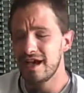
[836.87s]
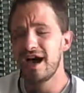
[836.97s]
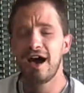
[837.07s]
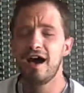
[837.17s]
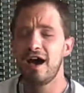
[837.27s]

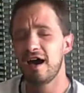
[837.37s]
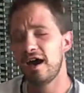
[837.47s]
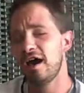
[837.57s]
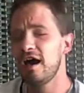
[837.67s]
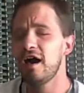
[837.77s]
Ha ha
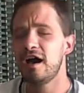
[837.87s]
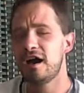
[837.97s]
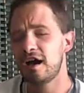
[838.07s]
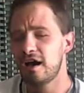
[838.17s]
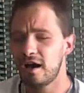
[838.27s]
ha ha ha
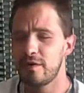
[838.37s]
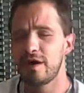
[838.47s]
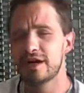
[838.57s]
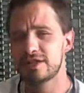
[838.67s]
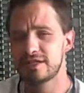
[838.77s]
ha ha.
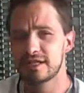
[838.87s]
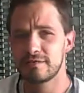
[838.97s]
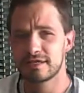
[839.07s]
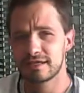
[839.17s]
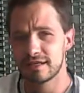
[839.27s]
Watch The
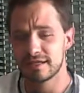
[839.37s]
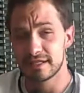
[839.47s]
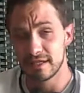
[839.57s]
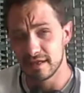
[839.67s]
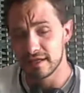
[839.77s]
Simpsons on
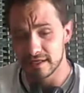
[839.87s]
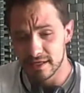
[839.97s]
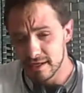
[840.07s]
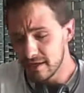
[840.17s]
Sundays.